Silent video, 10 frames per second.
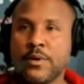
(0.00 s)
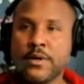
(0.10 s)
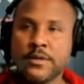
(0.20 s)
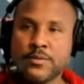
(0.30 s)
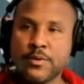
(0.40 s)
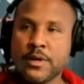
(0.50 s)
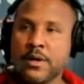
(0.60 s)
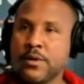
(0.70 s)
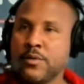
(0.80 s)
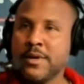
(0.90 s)
us
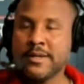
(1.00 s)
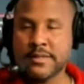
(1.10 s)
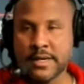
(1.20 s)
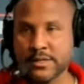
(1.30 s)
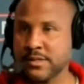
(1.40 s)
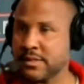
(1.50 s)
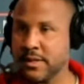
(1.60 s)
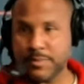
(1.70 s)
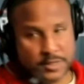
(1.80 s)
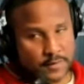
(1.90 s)
without you. That's not just
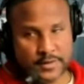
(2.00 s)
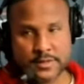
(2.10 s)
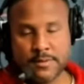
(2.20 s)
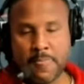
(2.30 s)
lip service.